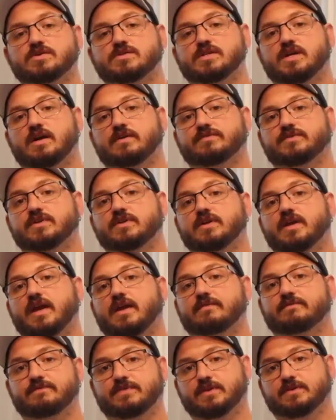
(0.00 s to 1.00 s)
softener
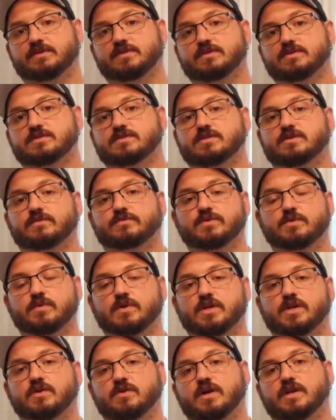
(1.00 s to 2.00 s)
and filters. So if you
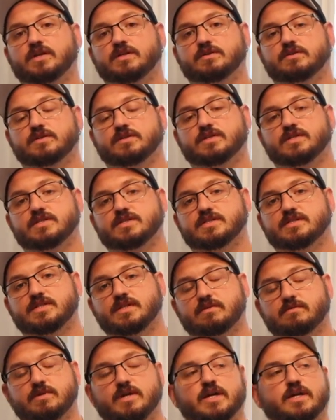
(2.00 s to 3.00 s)
want to know how to do it, then
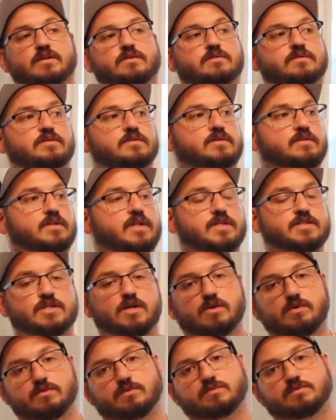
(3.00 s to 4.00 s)
stick around. Let's
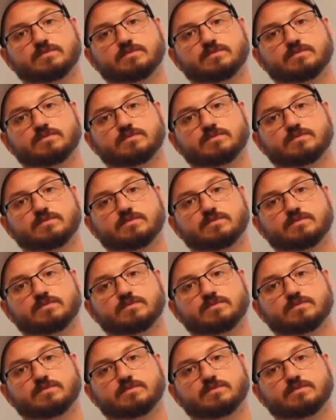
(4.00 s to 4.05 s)
go.